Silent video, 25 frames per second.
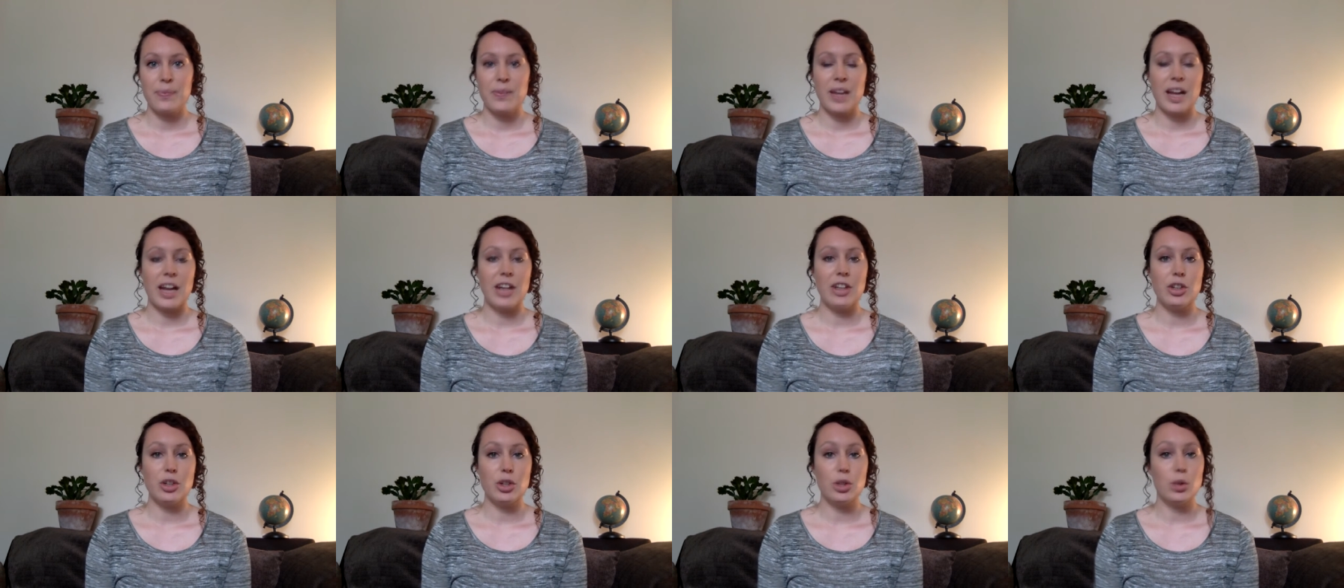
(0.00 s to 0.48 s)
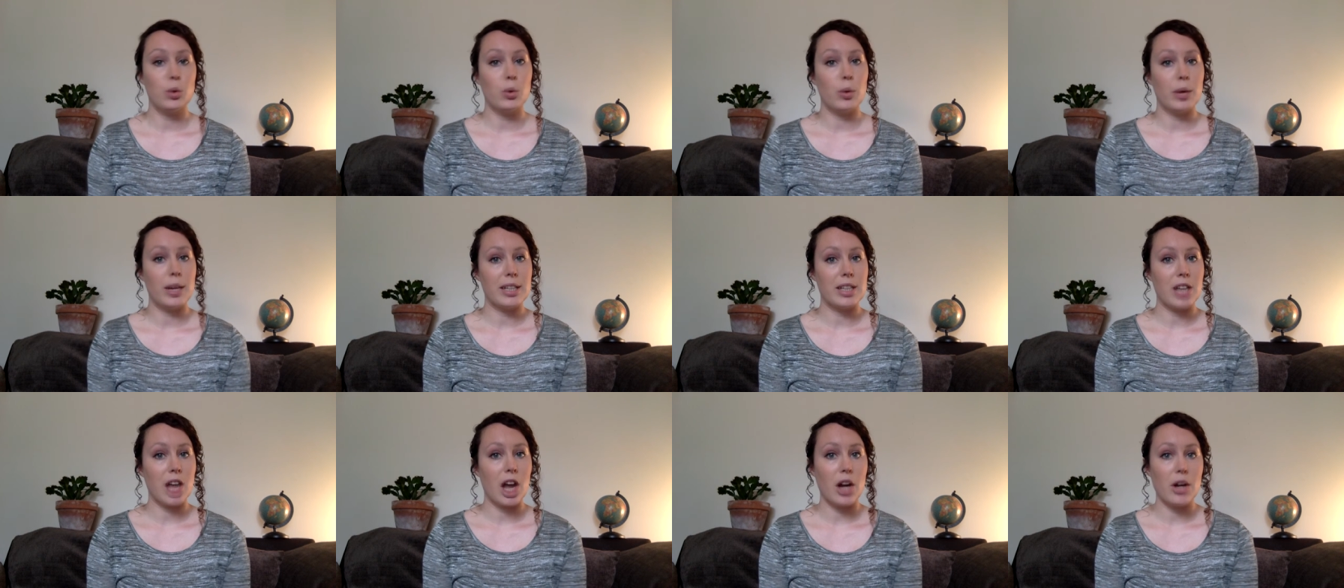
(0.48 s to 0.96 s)
And you can
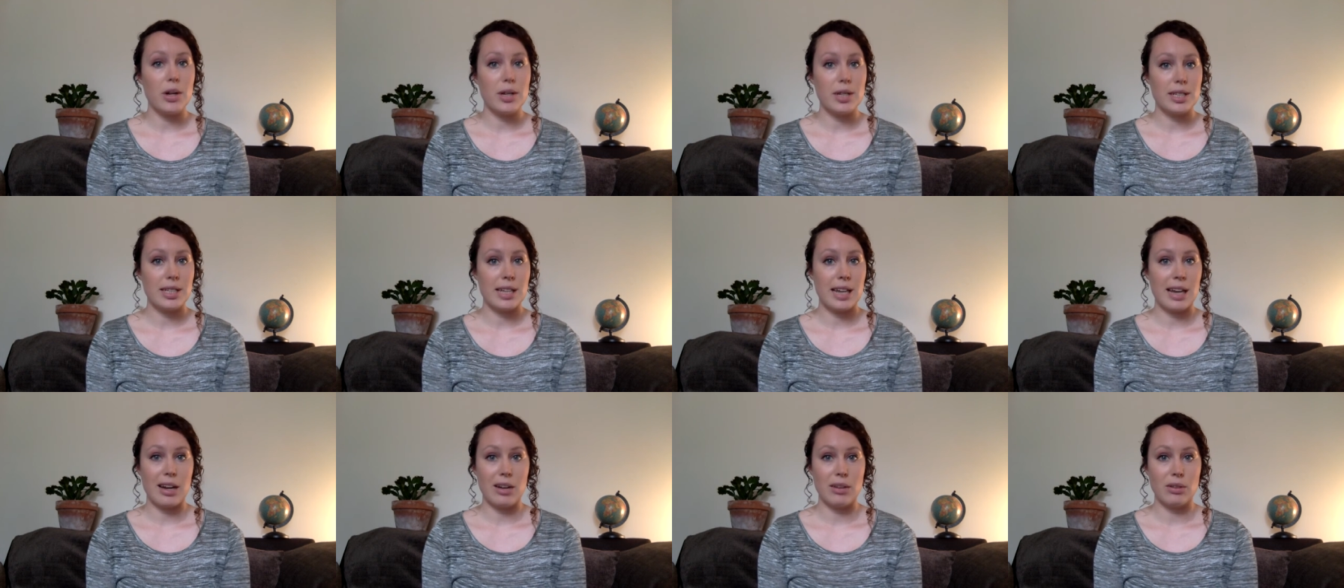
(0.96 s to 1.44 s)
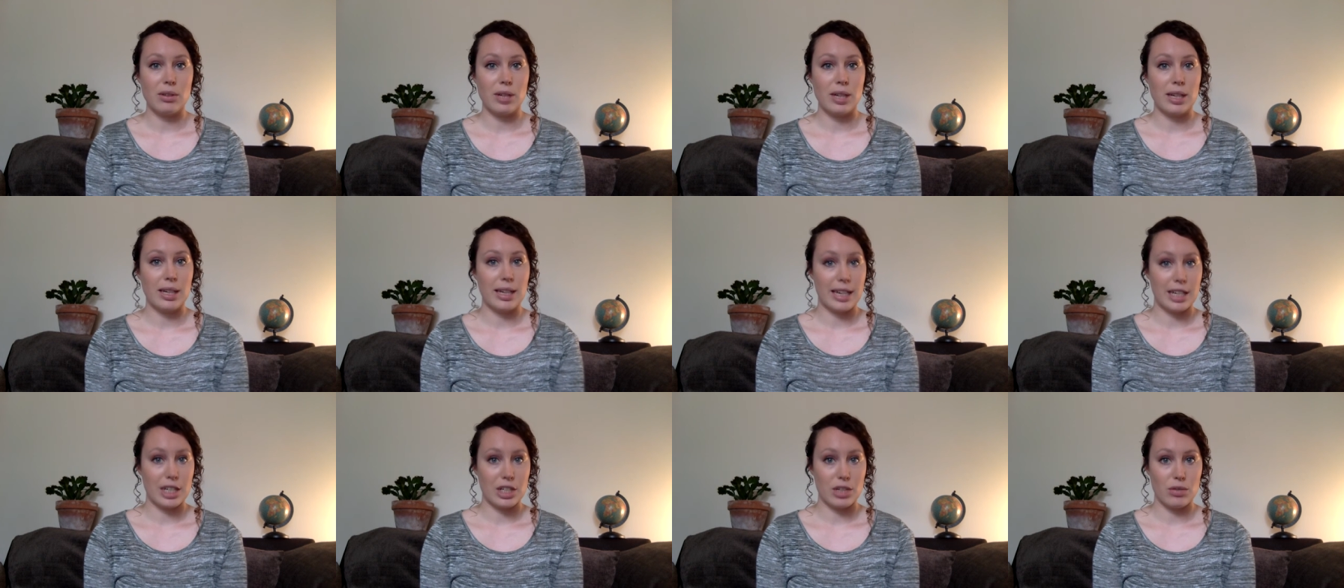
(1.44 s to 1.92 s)
always hone it down
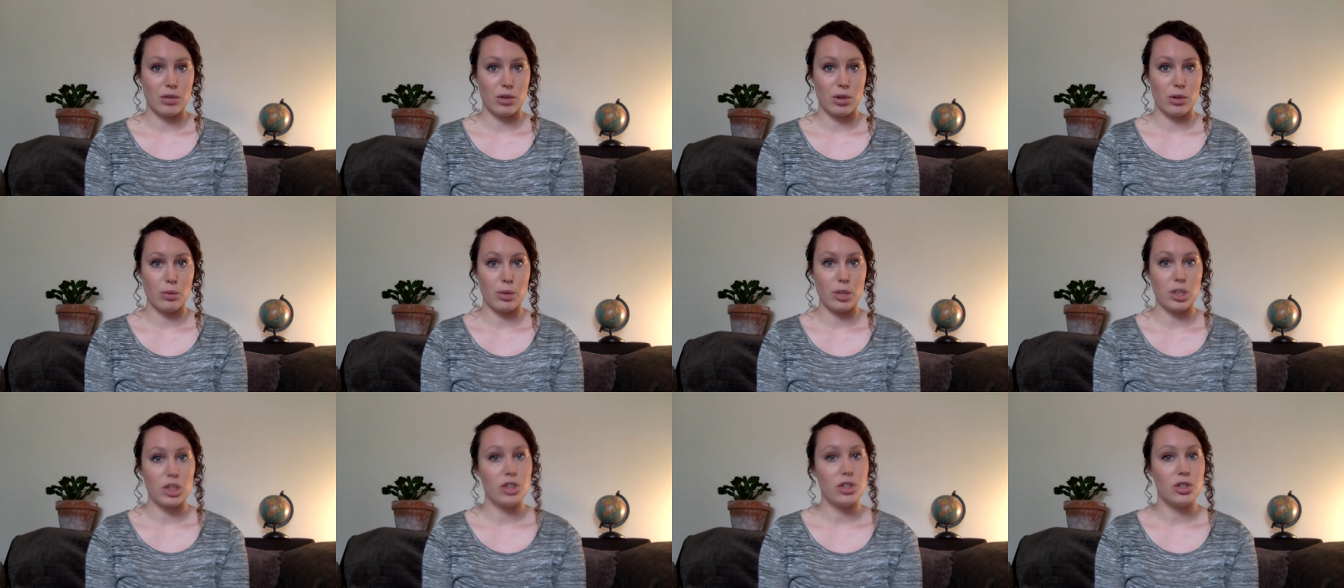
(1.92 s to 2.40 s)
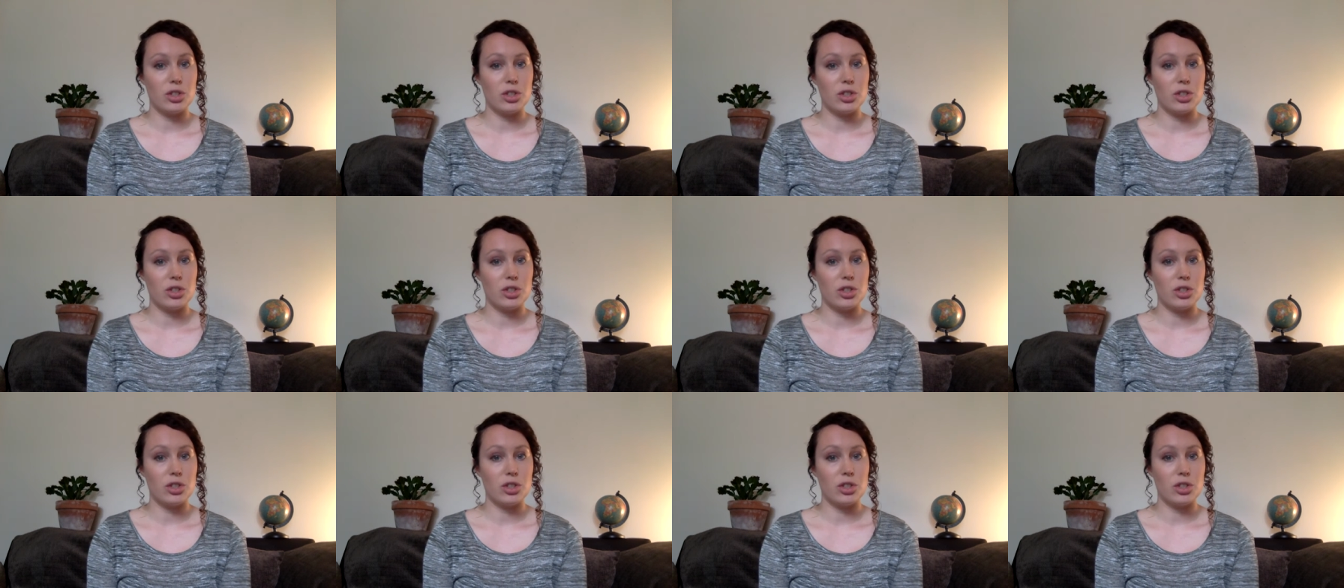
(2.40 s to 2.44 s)
later on once